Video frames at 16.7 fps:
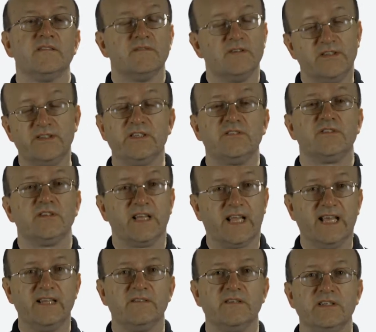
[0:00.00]
And this,
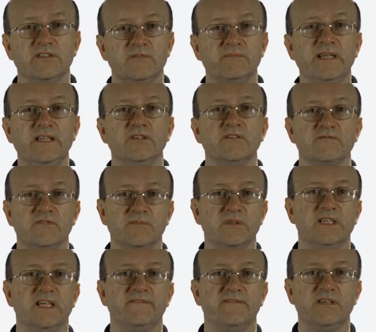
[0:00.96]
again, is immediate from
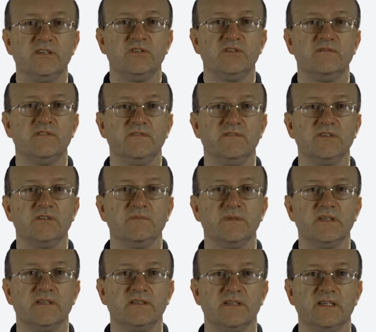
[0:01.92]
the definition of
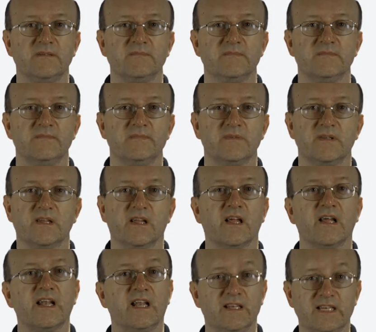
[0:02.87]
divisibility.
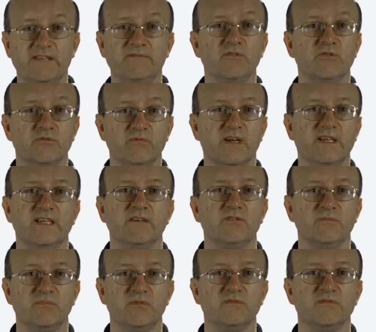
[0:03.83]
And I'll leave you to write out
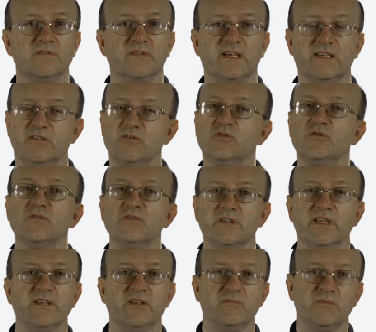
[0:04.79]
a proof of that. It shouldn't
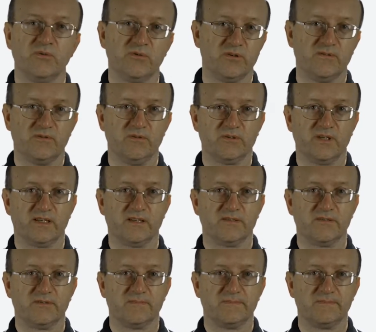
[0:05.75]
take you more than a few
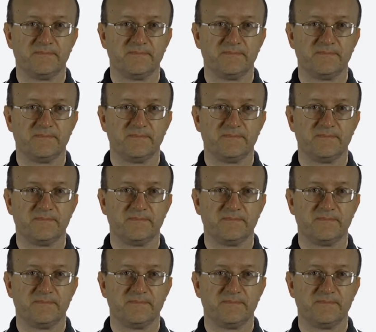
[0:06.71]
seconds.